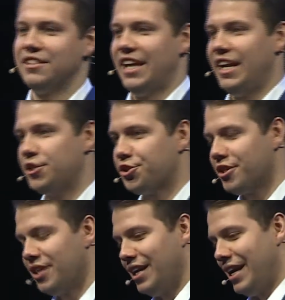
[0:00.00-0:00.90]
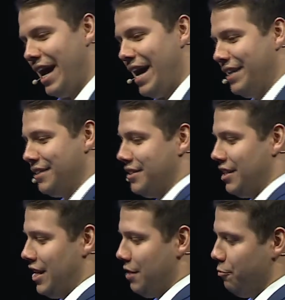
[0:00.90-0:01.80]
age, and
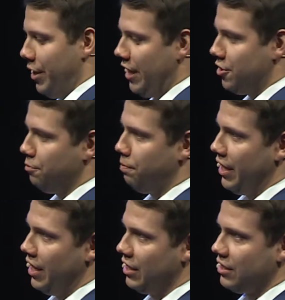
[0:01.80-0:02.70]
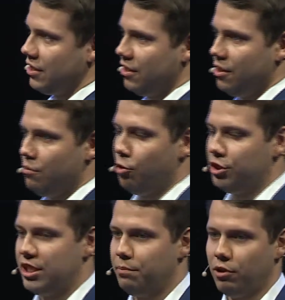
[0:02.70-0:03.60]
we need to build
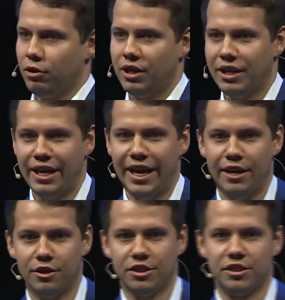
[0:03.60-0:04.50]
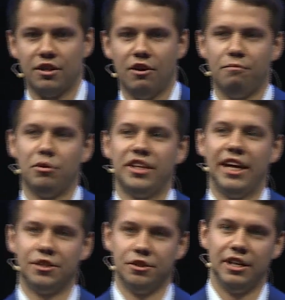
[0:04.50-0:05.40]
multiple layers of
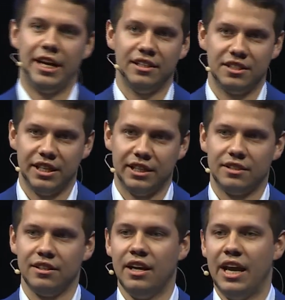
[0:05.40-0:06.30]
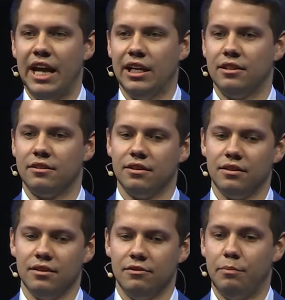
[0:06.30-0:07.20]
protection against it and
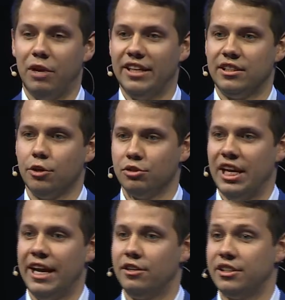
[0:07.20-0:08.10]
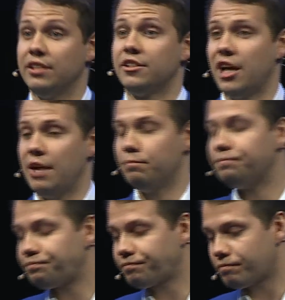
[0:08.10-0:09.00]
replace those layers in time.
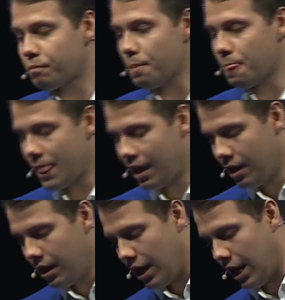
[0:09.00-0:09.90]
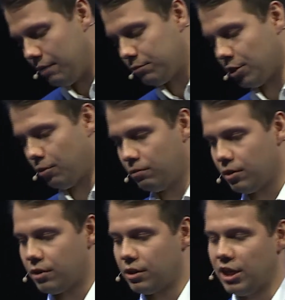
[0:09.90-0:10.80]
So
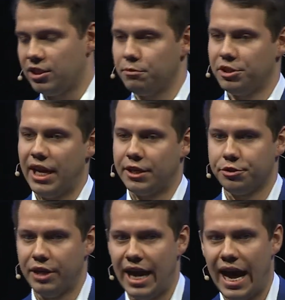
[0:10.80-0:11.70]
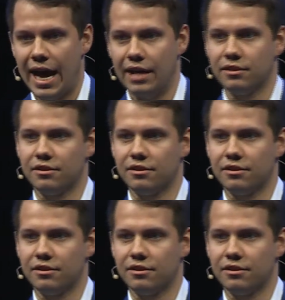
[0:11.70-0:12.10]
customers actually add